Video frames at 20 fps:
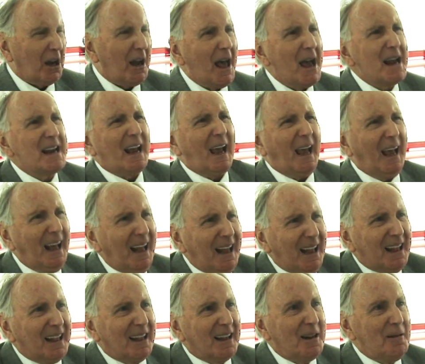like
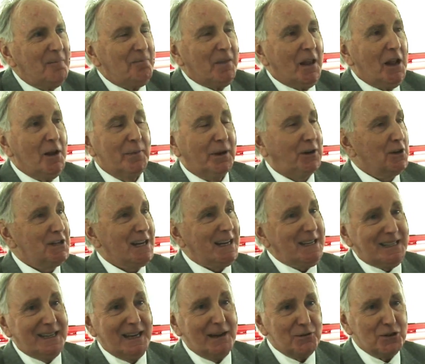hell because
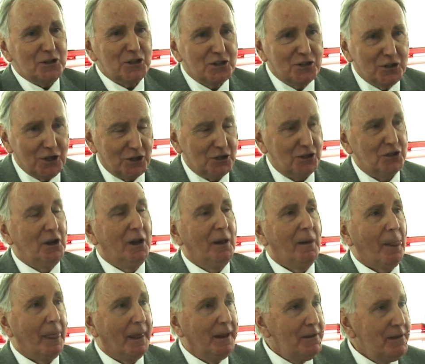it was just
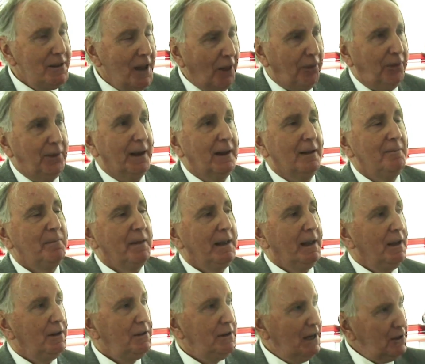nothing.
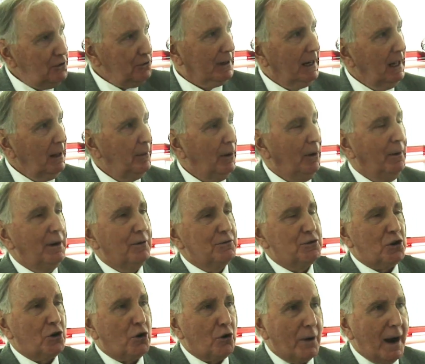You hit your elbow and it
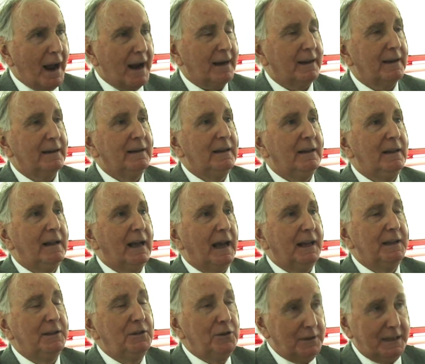was a crack,
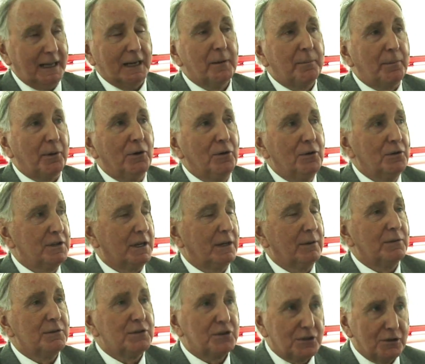and then you'd get a bruise and
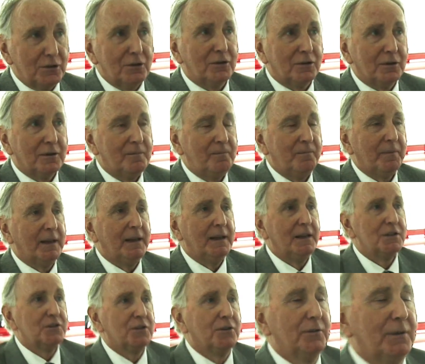it was sore.
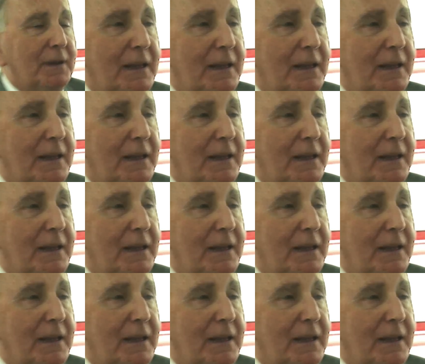So